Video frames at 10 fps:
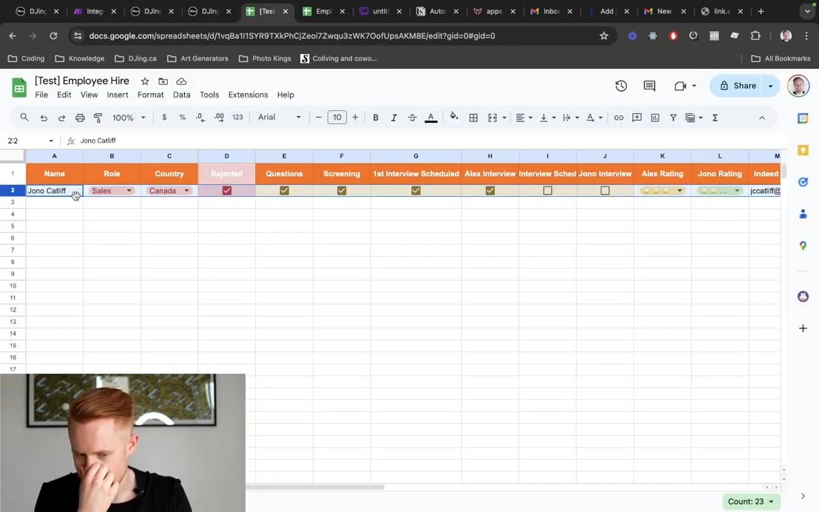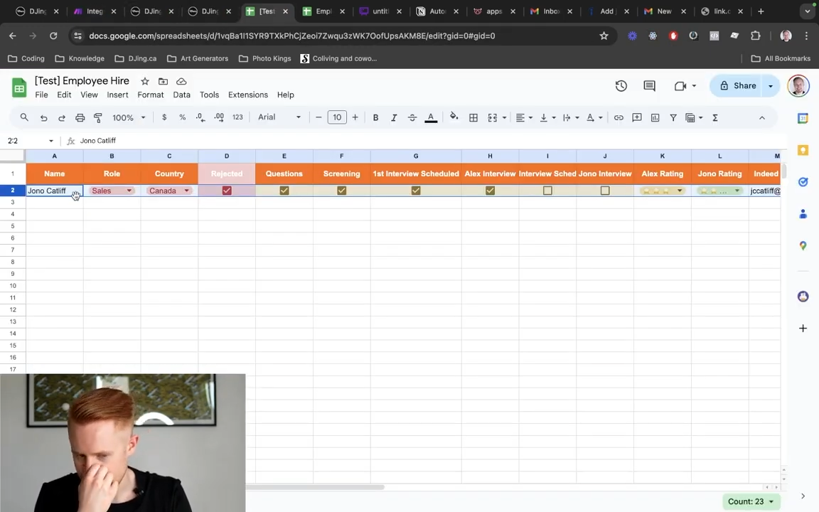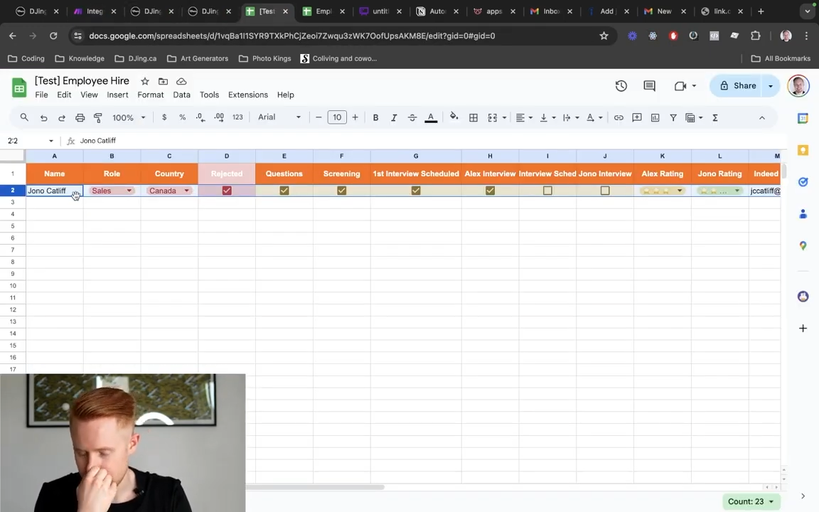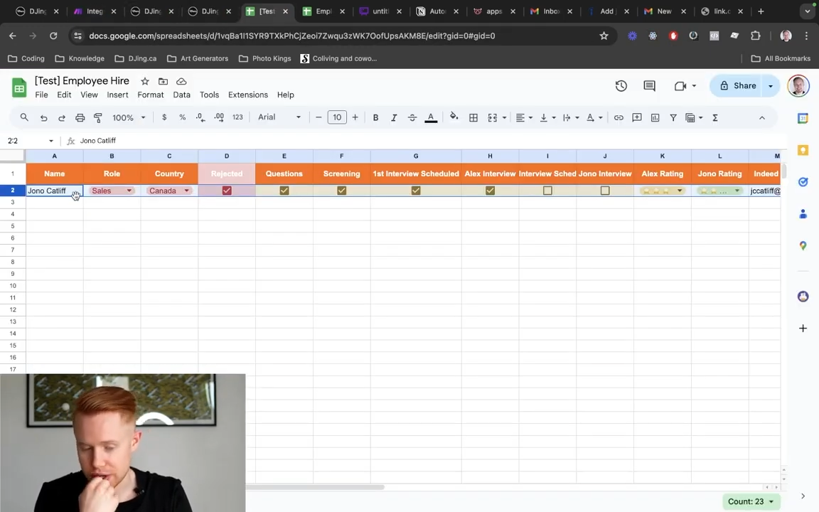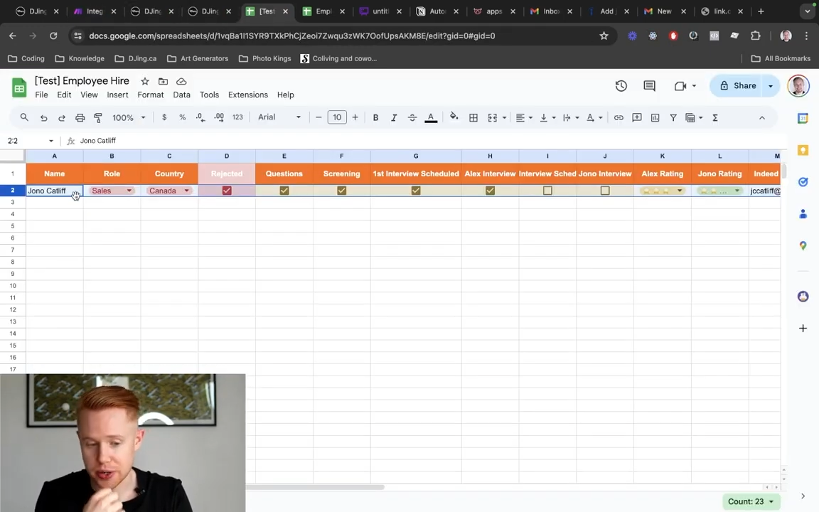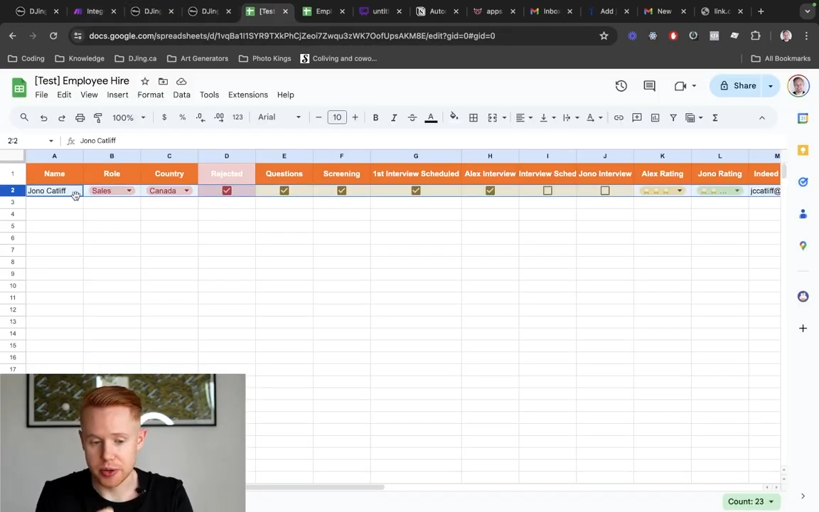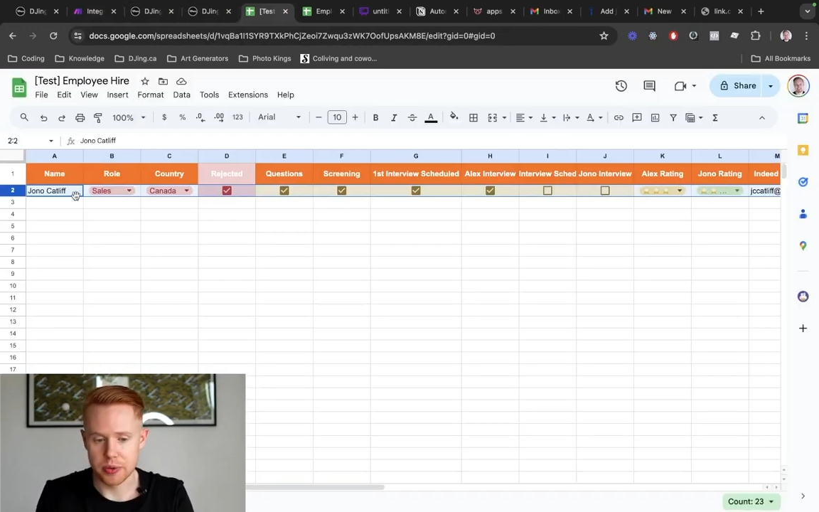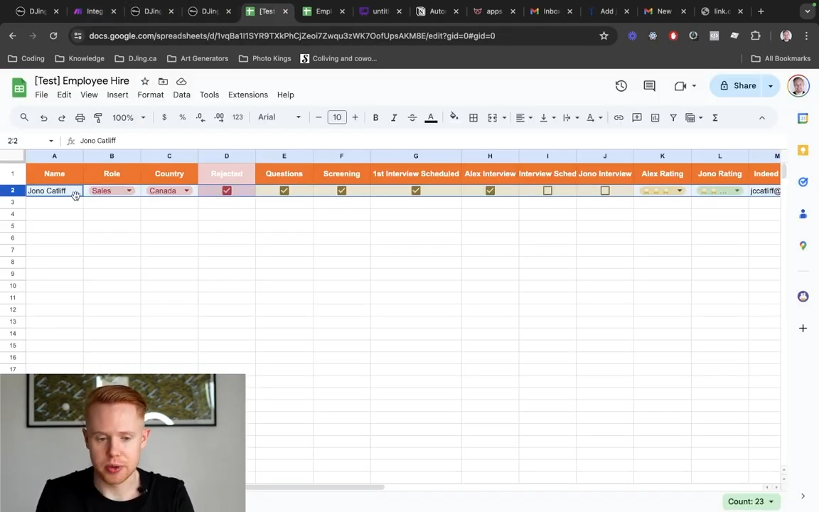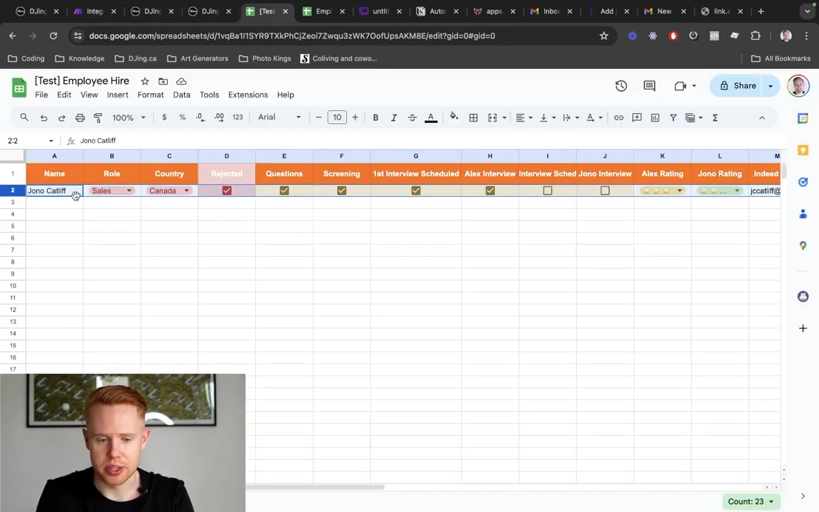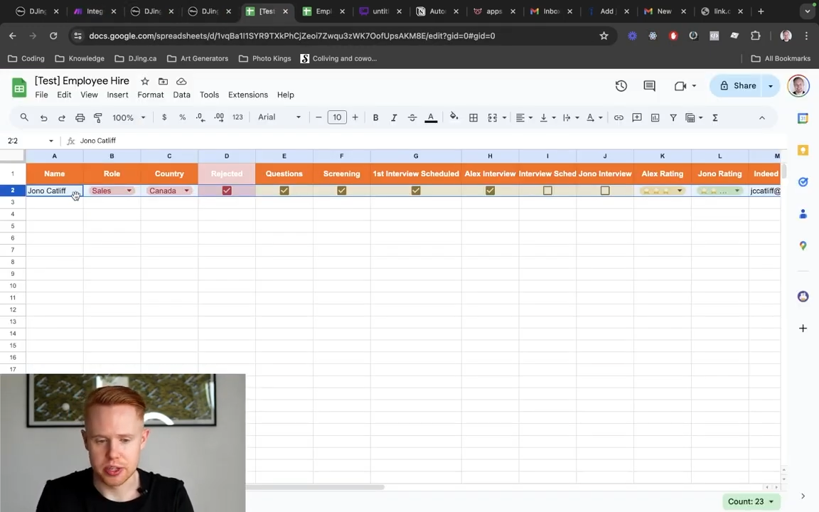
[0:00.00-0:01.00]
here
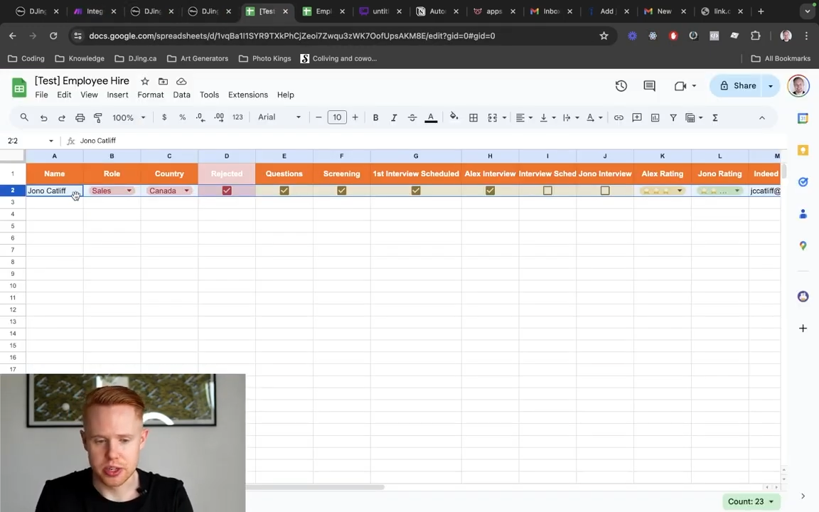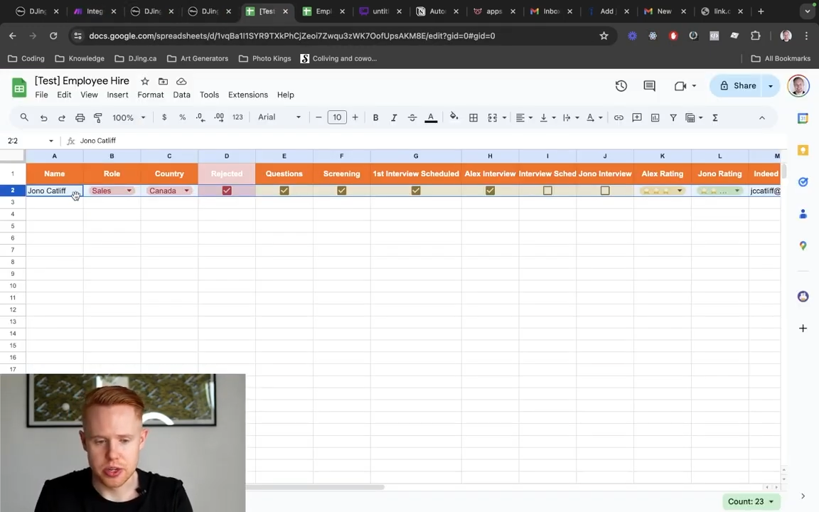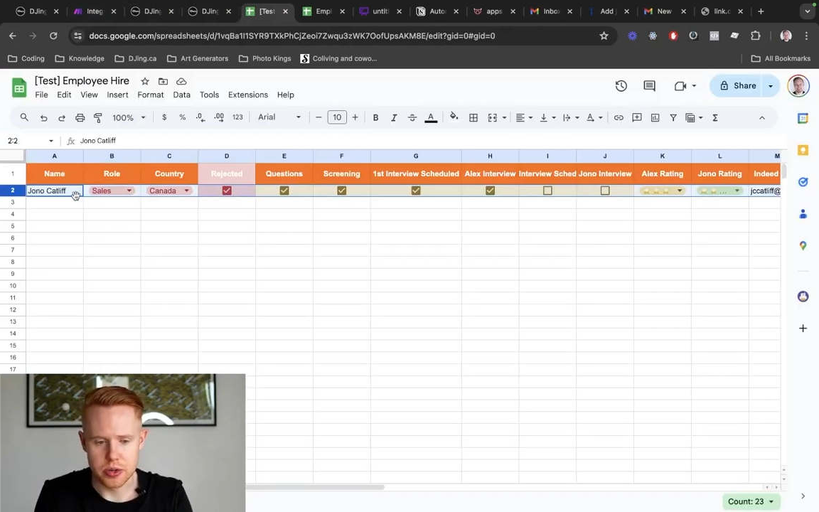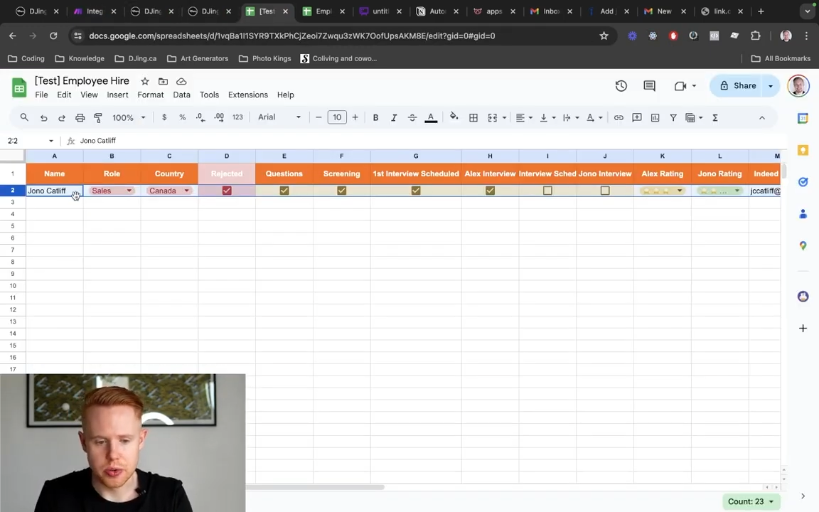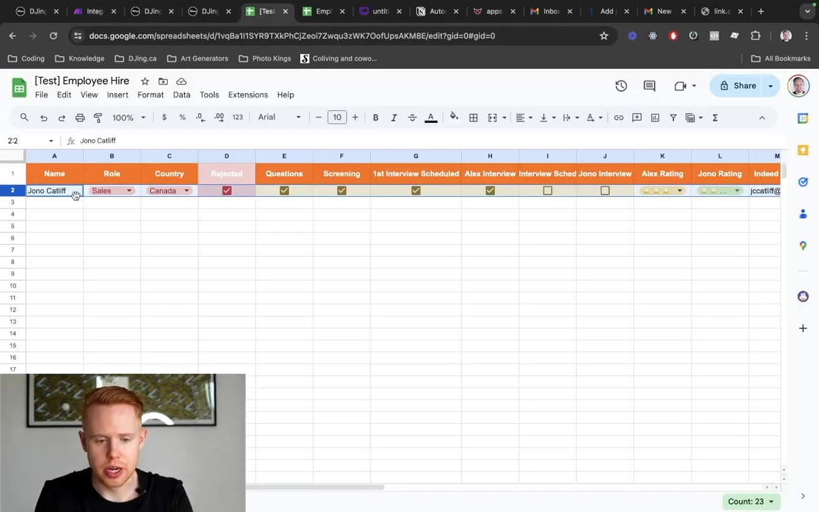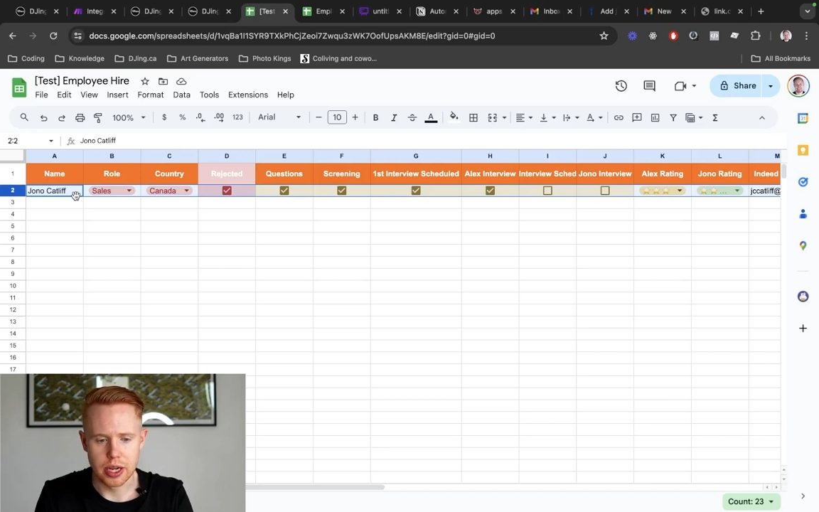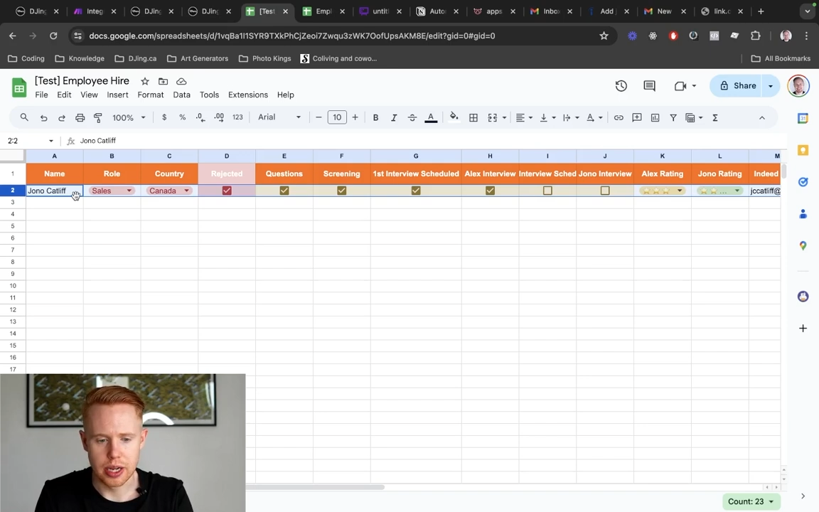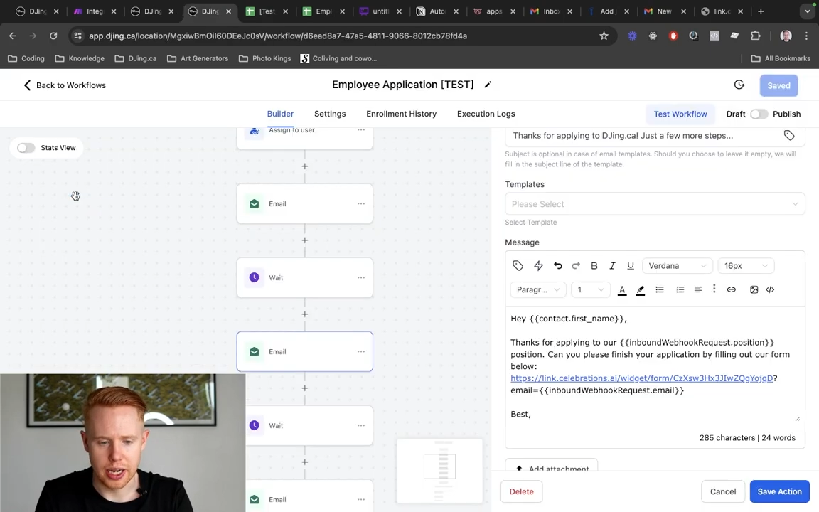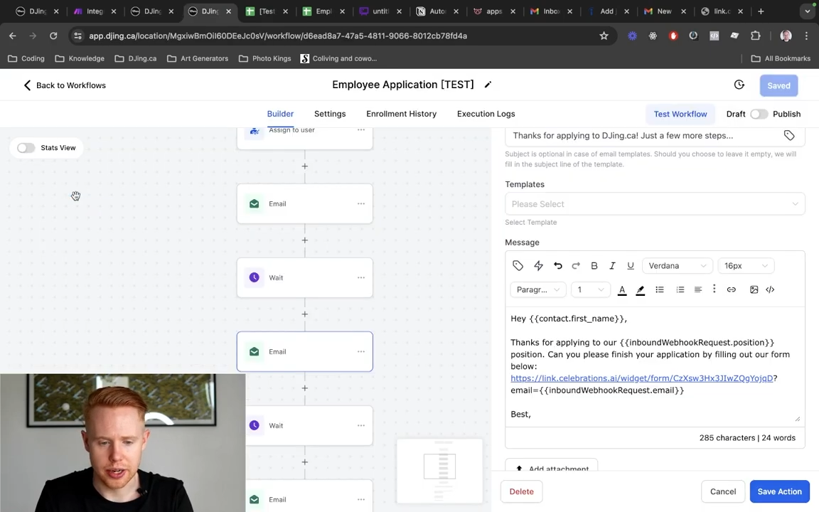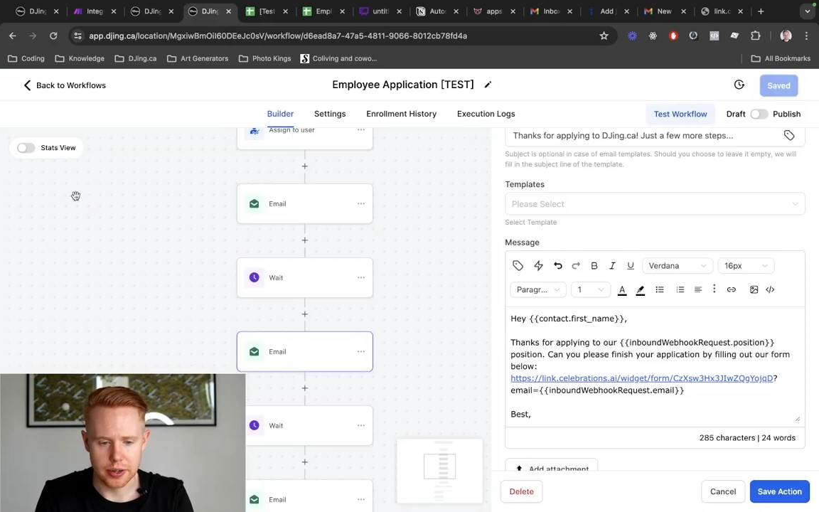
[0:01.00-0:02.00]
with a new
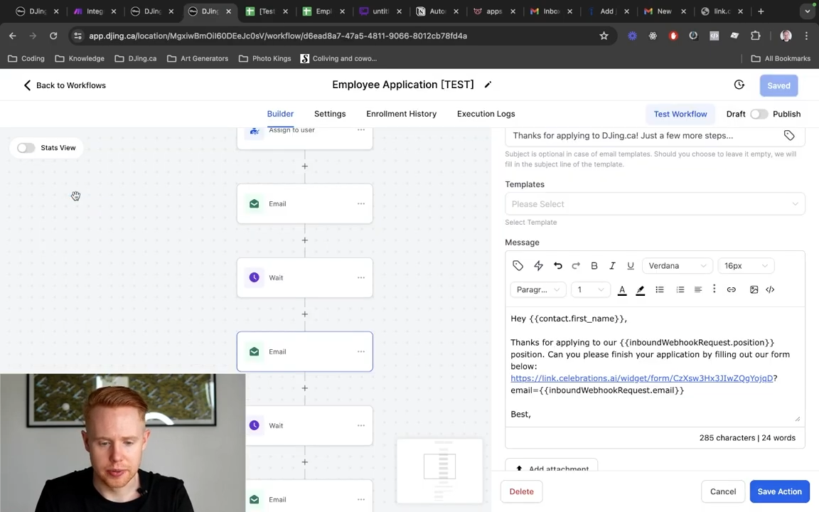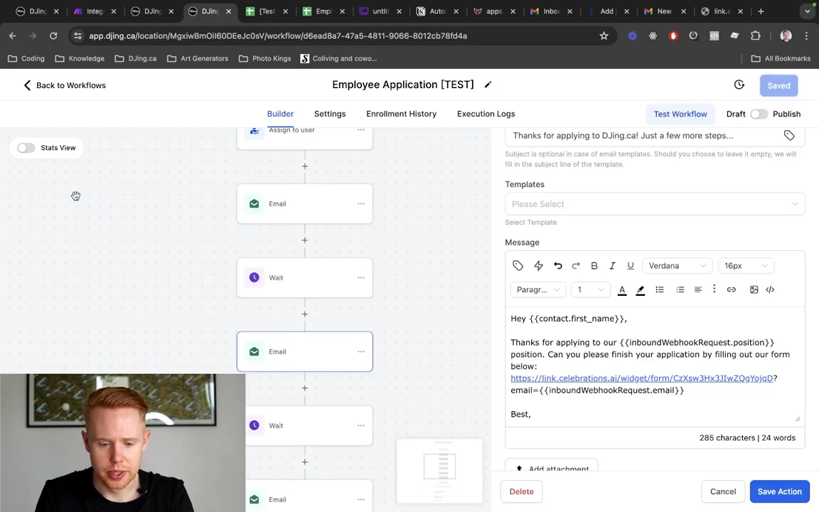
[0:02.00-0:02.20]
hire.